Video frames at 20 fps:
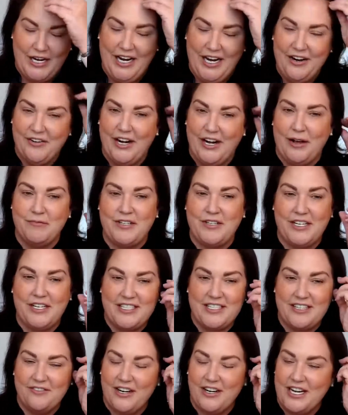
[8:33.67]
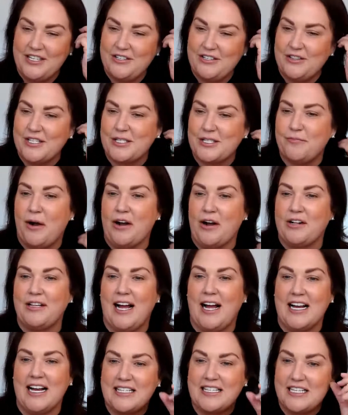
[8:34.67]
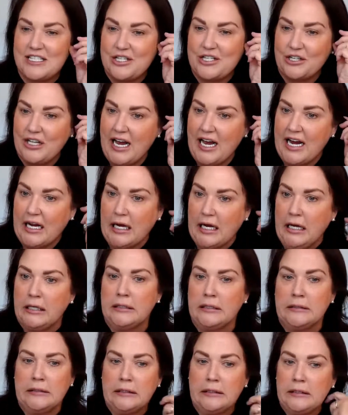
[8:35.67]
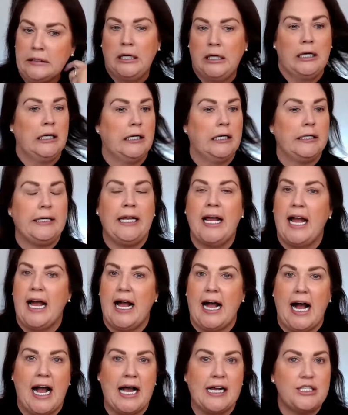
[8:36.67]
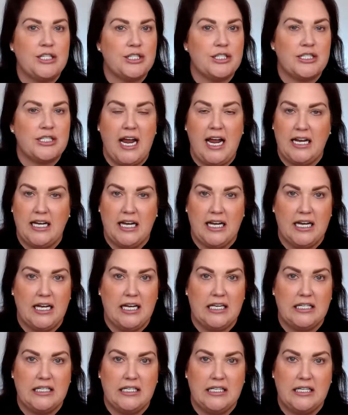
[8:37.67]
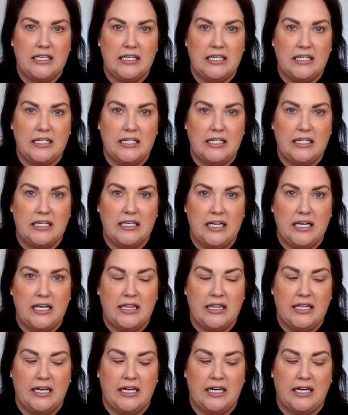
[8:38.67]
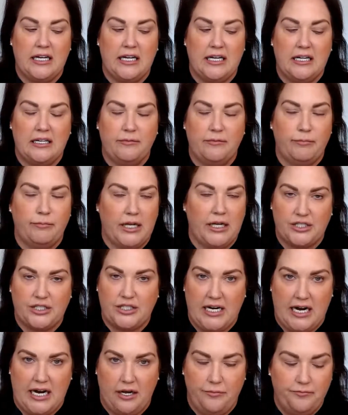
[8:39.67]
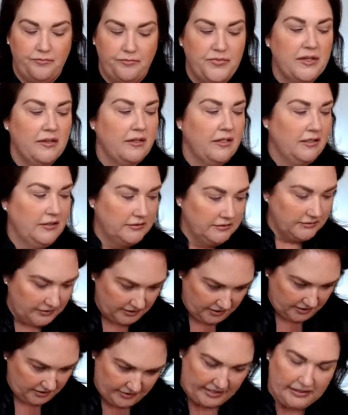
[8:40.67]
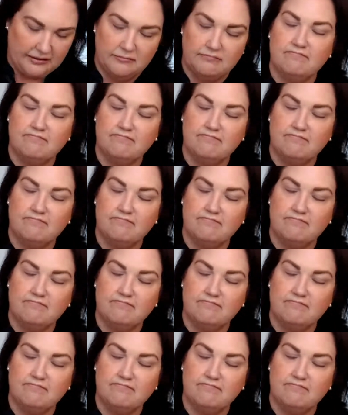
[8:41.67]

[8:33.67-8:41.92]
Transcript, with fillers: when I'm teaching, when I do the small classes, they're like, uh, yeah, I just can't get the blush down. And I'm like,